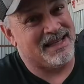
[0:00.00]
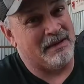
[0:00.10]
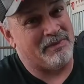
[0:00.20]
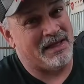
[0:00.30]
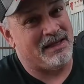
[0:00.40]

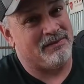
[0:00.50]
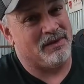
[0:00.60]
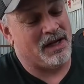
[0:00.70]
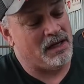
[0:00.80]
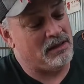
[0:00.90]
company,
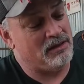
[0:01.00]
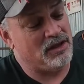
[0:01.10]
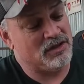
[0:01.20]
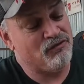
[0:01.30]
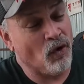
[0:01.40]
right?
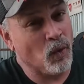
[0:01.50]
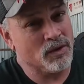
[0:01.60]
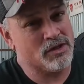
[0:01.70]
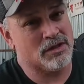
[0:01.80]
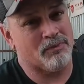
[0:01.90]
This
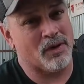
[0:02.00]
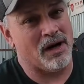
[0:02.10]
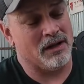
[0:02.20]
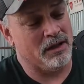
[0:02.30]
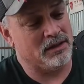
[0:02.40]
forged
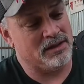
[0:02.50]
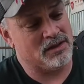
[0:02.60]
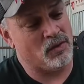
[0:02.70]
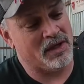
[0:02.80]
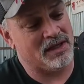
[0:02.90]
product, this
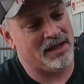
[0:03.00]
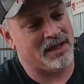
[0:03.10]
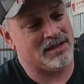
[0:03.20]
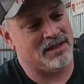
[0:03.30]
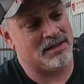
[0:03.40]
Quick
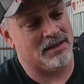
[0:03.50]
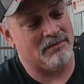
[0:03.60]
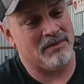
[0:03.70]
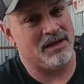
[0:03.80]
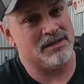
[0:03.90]
Connect
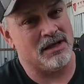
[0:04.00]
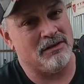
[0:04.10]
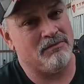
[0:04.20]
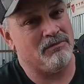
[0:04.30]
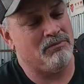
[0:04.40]
system is
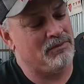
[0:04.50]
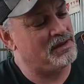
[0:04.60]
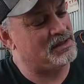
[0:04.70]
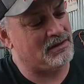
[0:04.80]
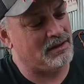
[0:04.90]

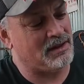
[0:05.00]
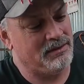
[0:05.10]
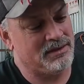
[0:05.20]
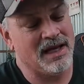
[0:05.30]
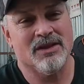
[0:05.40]
it's
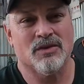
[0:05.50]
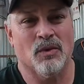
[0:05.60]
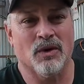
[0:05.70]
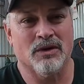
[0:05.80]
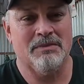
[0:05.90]
out of this
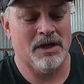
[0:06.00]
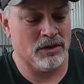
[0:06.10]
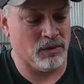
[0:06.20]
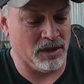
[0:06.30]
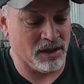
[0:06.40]
world, to be
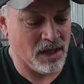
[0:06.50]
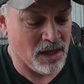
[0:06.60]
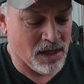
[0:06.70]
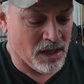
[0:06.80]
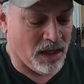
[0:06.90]
honest with you.
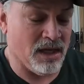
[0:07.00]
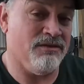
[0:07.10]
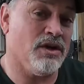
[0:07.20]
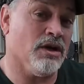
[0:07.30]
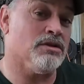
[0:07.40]
And
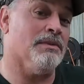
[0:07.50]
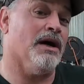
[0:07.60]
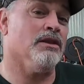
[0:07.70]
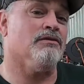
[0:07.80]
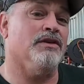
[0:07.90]
if you go to my
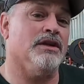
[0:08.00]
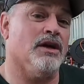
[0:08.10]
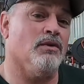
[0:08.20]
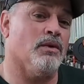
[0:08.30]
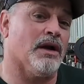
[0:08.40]
other
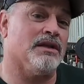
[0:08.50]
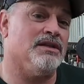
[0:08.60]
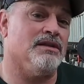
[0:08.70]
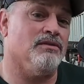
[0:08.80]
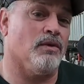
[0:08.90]
video where I
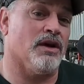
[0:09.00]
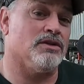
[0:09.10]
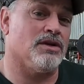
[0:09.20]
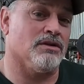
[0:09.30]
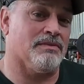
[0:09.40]

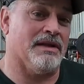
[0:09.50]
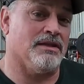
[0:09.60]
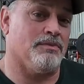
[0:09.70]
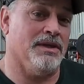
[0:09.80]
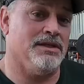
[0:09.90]
talked about
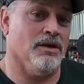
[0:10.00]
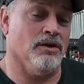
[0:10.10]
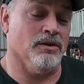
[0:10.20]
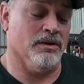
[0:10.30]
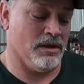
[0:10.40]
this
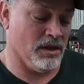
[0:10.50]
PTO